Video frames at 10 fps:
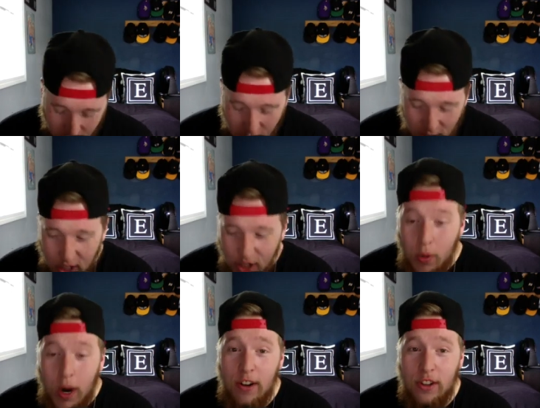Just because you
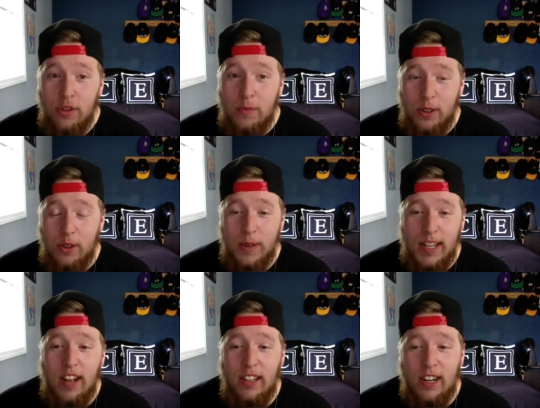are a super, super
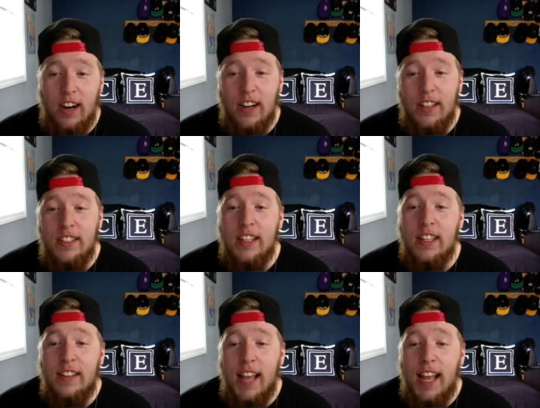talented artist,
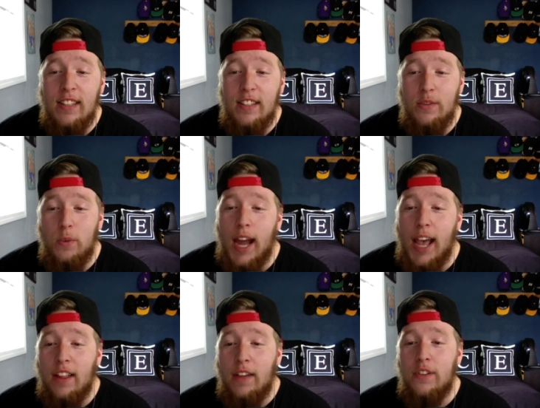and that's what I
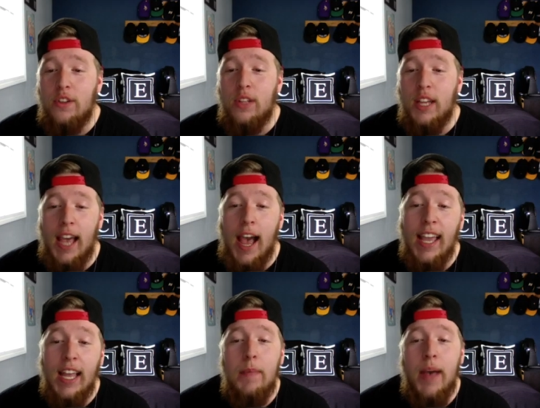love doing. Like I
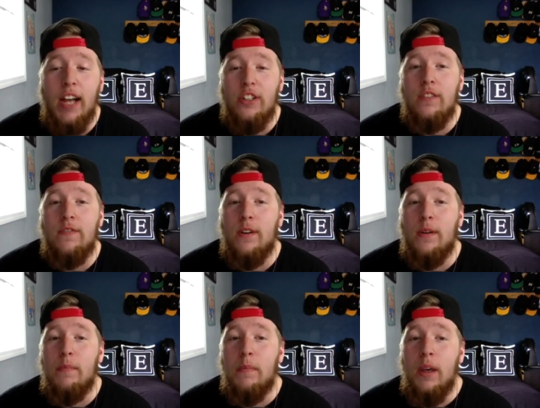get a passion
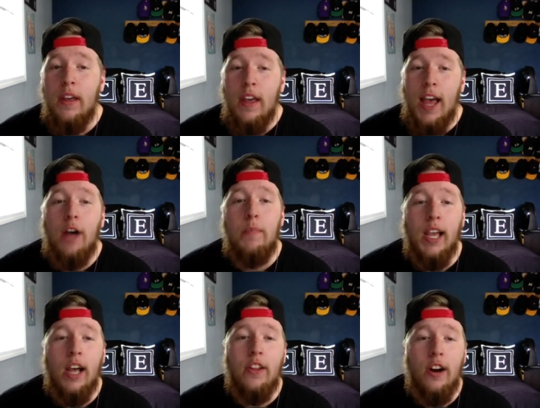from helping
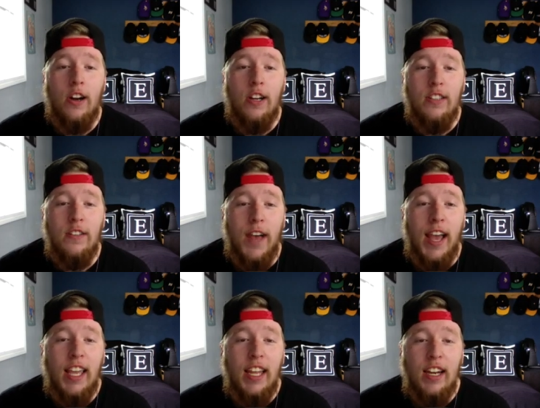other artists. If I
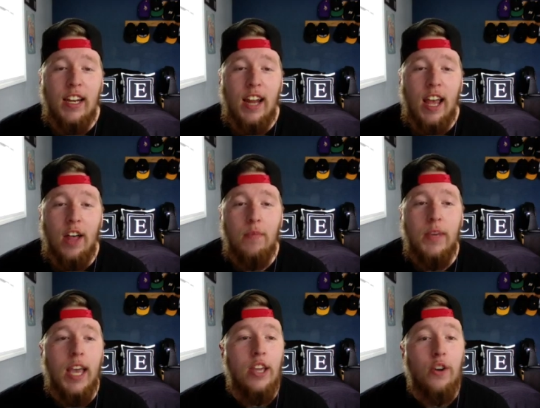can help
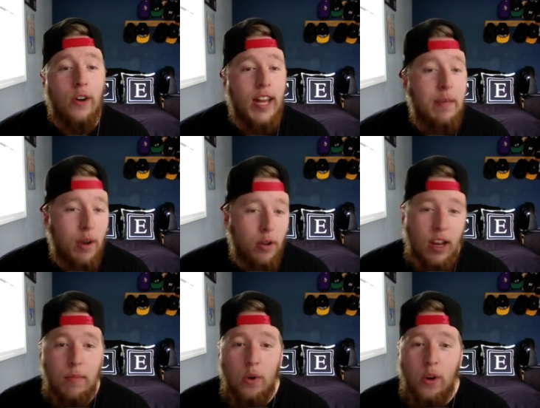get your name out
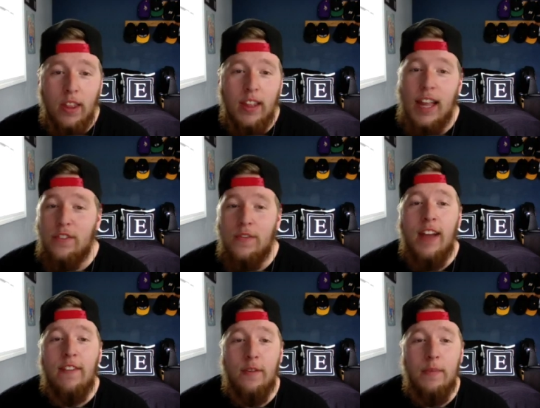there more, then that's
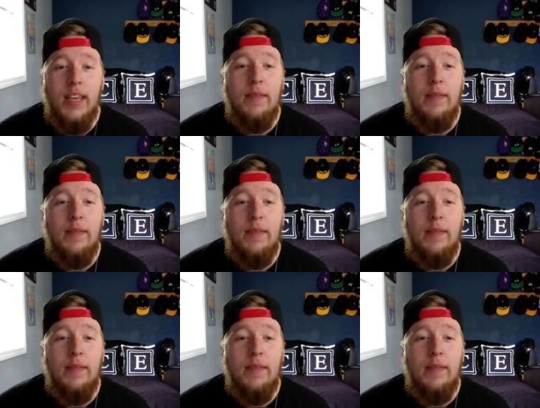fine for me.